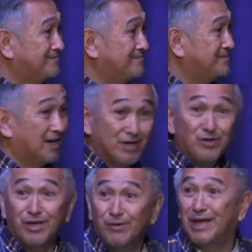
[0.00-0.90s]
Are you
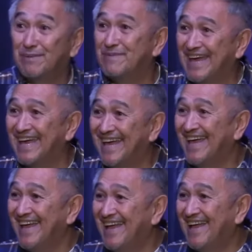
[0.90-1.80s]
hearing me?
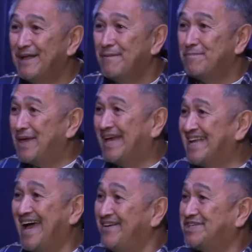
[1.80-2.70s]
Because
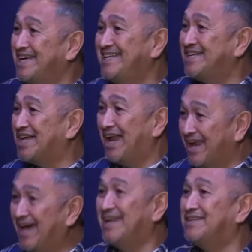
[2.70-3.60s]
I've seen this a
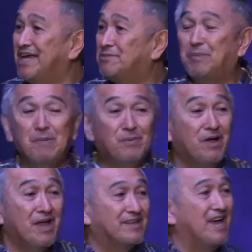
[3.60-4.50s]
lot of times. People,
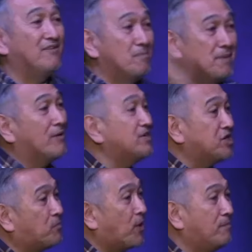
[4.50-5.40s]
they have a
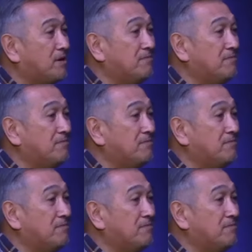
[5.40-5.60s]
marital problem,